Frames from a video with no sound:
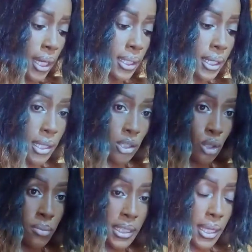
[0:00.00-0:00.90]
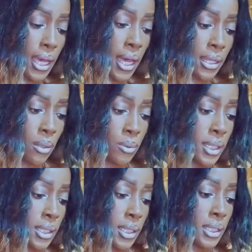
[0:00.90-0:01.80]
had customs, the other
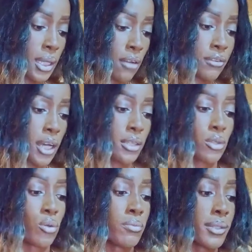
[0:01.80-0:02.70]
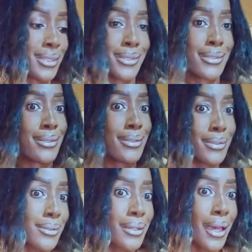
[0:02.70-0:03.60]
wig didn't have customs.
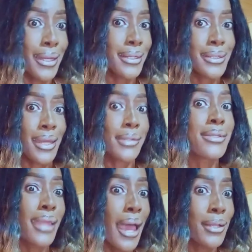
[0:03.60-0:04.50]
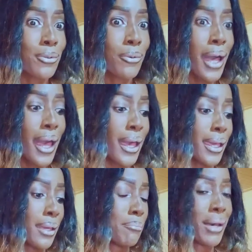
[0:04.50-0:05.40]
I didn't understand
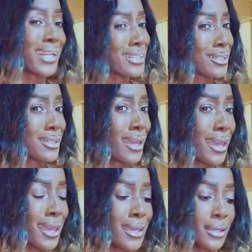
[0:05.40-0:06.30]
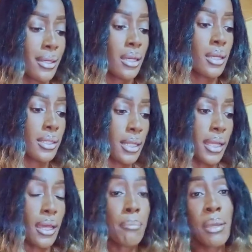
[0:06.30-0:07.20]
why, but hey, it's
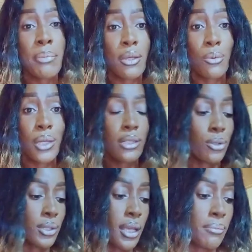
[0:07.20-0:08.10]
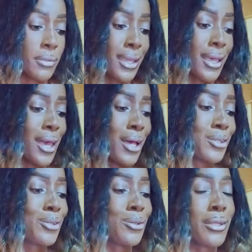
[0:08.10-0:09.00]
like that. Maybe the weight or something.
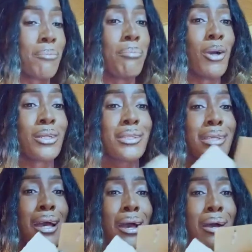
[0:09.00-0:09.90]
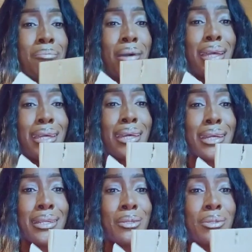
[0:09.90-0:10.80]
So the box, oh my
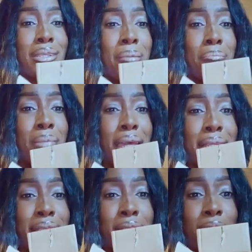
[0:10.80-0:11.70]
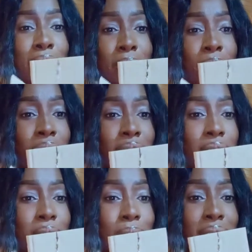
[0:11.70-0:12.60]
god, it looks amazing. So the box
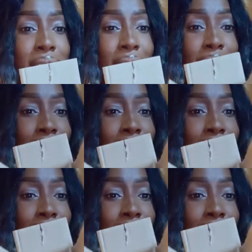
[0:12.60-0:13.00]
just looks like